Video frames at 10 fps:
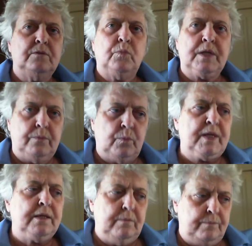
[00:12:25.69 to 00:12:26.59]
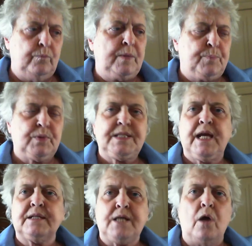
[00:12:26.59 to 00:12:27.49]
We
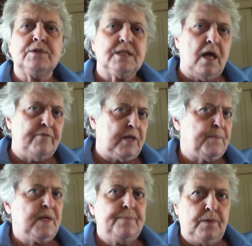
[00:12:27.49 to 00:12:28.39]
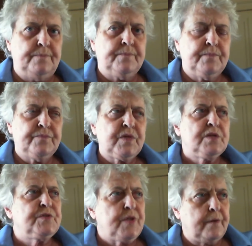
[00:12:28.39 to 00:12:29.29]
protect all Slavic people.
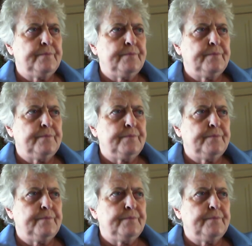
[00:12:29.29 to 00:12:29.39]
So,